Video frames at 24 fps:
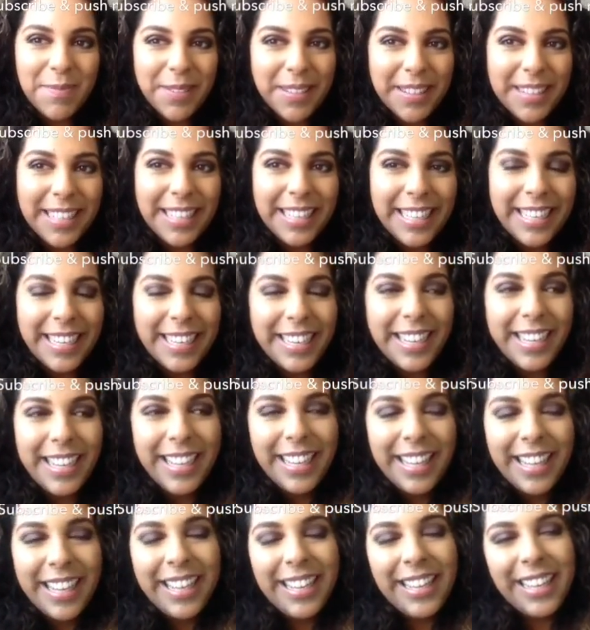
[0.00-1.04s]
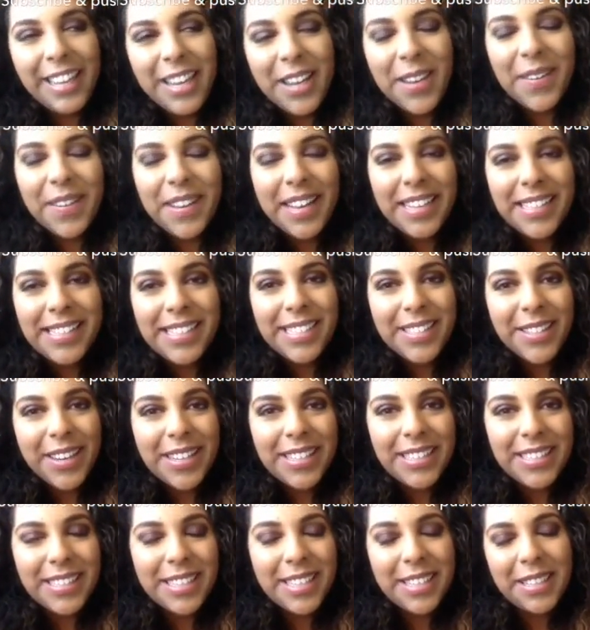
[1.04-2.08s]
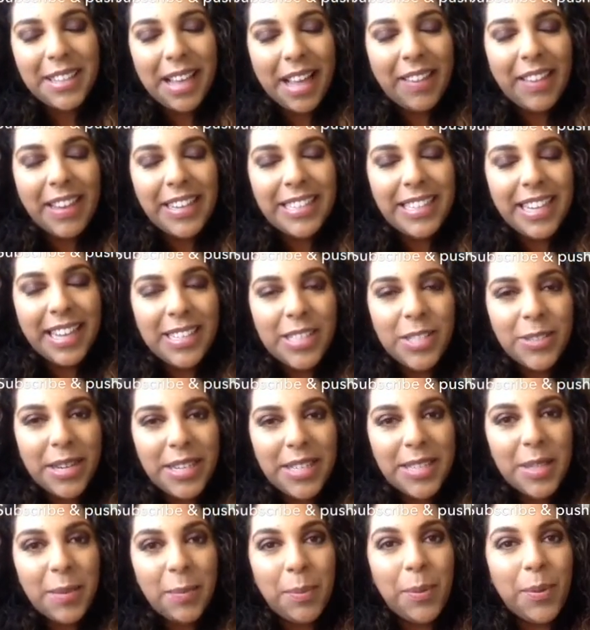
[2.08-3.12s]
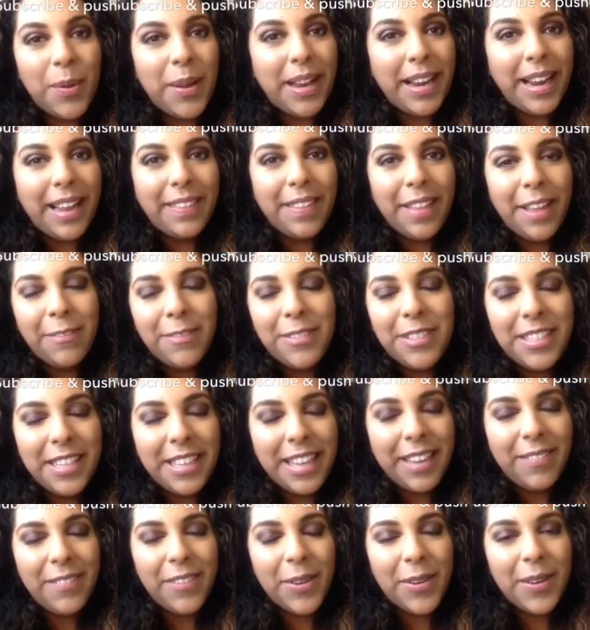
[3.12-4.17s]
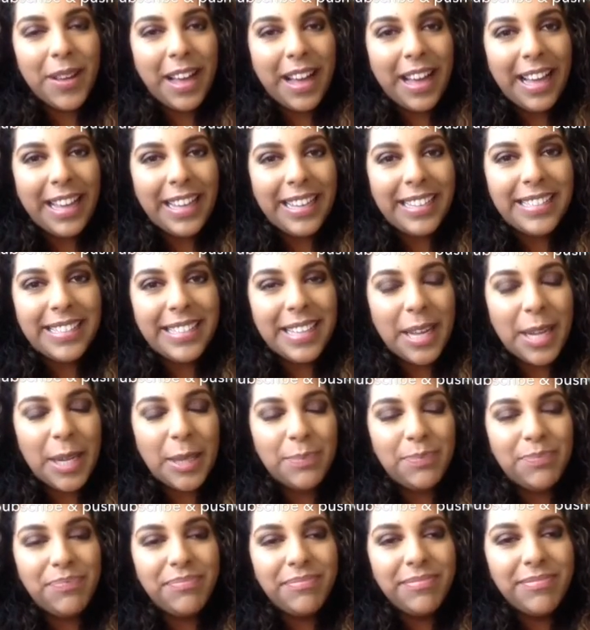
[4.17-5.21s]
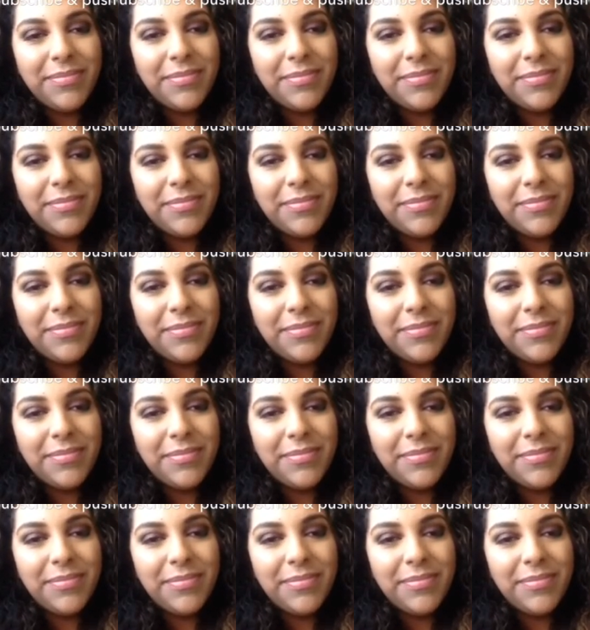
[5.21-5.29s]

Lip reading: But I like to get straight to the point. I love to give you guys a